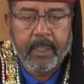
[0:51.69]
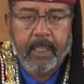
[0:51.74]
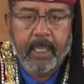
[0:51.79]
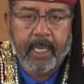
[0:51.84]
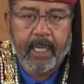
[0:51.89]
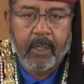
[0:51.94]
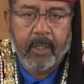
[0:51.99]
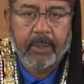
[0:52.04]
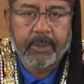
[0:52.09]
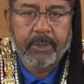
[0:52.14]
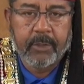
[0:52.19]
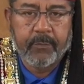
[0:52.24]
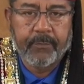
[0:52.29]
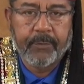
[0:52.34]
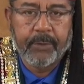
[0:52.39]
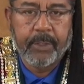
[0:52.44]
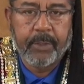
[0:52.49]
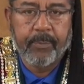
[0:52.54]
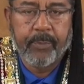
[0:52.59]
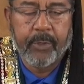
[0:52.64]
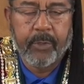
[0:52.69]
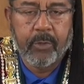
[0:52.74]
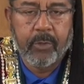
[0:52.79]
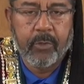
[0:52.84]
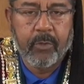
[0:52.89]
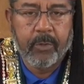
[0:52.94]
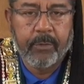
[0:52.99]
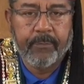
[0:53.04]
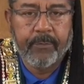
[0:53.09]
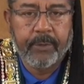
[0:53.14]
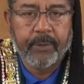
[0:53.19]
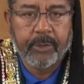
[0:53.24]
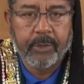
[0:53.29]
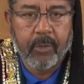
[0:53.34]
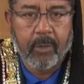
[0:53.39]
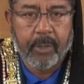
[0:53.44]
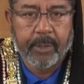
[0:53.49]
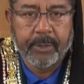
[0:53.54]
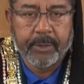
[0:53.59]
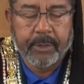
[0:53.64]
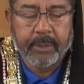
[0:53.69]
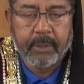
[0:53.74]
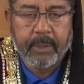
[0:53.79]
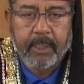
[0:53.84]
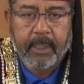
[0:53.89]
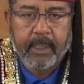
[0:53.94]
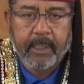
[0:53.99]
and also for the Imperial Court for the Daughters.